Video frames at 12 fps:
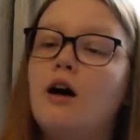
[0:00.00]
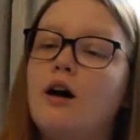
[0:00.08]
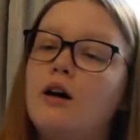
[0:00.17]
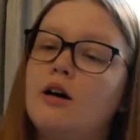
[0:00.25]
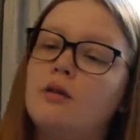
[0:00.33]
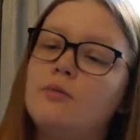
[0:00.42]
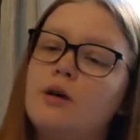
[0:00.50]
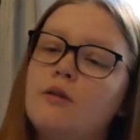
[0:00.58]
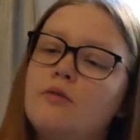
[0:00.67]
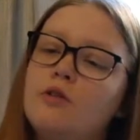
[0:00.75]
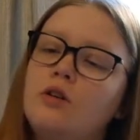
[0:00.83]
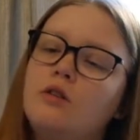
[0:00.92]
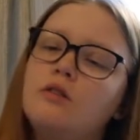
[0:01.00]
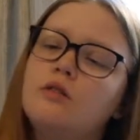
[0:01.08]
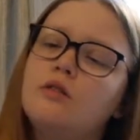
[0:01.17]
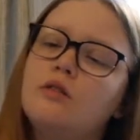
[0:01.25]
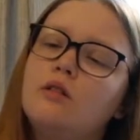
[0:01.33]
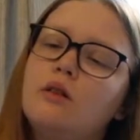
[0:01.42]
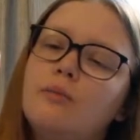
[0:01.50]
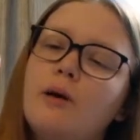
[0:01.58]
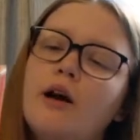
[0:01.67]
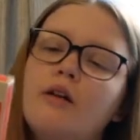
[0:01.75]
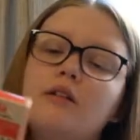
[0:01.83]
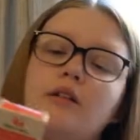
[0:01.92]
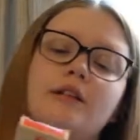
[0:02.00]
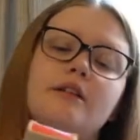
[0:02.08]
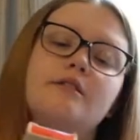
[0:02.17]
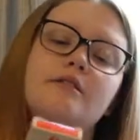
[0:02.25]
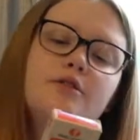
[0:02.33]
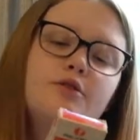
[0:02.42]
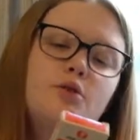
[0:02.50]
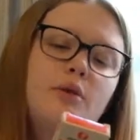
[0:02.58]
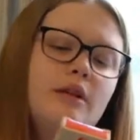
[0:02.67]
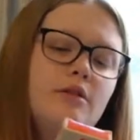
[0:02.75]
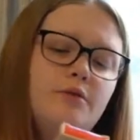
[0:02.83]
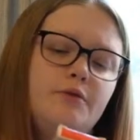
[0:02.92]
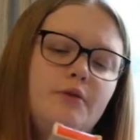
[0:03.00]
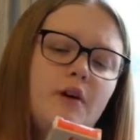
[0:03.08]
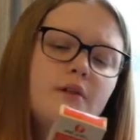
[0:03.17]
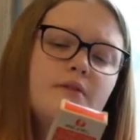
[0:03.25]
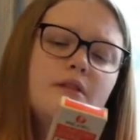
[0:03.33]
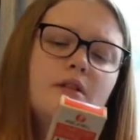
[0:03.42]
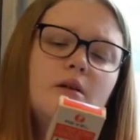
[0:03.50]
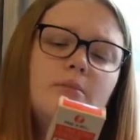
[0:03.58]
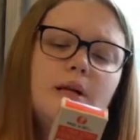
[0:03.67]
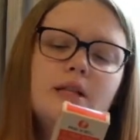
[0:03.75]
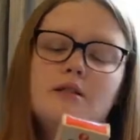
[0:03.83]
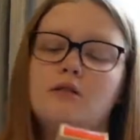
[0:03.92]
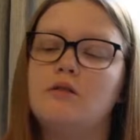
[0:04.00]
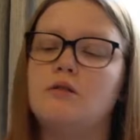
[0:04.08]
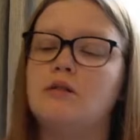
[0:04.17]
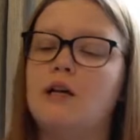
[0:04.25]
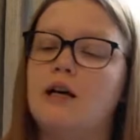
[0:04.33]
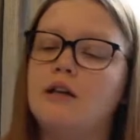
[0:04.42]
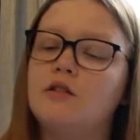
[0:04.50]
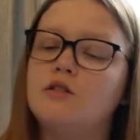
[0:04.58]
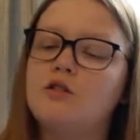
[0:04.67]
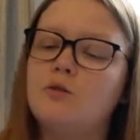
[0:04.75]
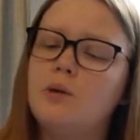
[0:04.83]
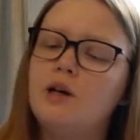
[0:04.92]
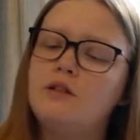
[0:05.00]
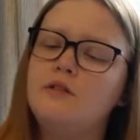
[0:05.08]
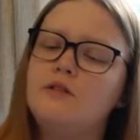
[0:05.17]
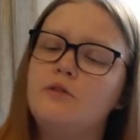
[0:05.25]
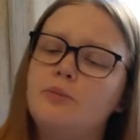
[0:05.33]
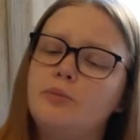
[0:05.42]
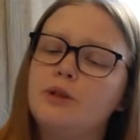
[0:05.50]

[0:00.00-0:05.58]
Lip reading: I've got, apparently these are 12 5-star pencils and 12